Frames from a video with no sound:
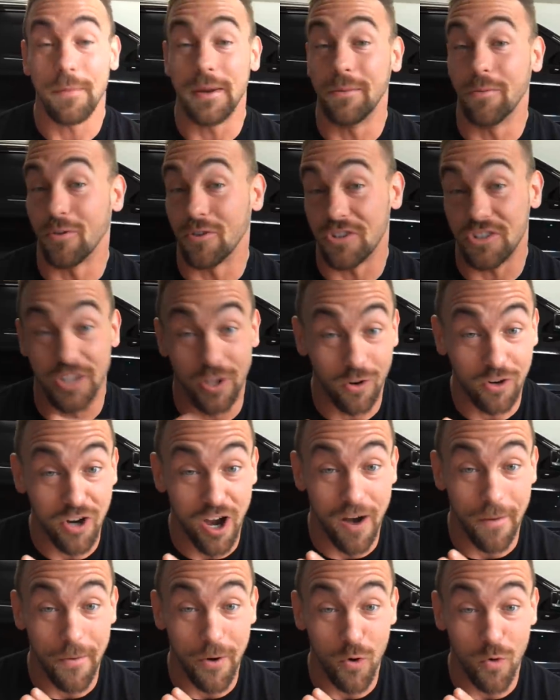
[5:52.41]
People are still
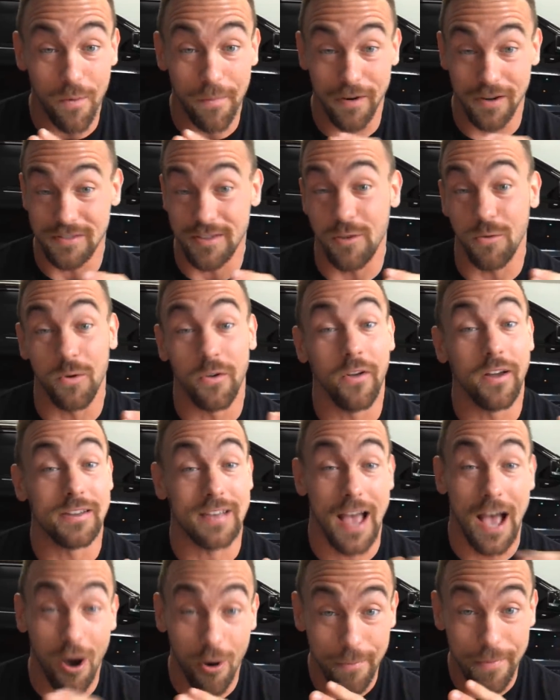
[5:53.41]
coming to him because they
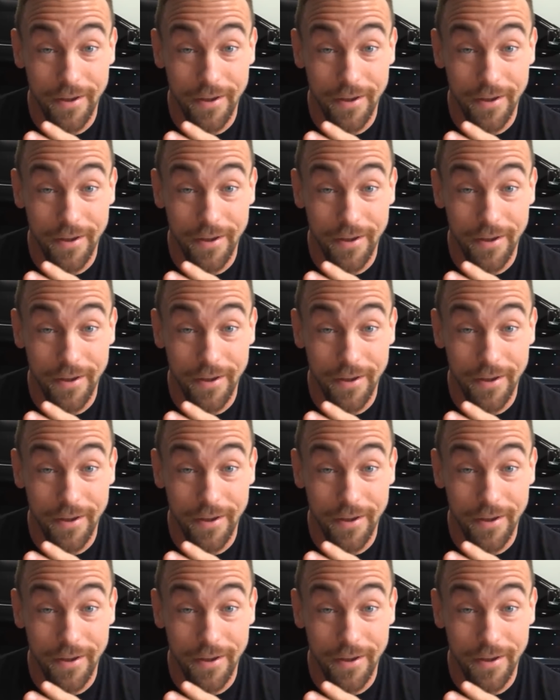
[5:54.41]
realize how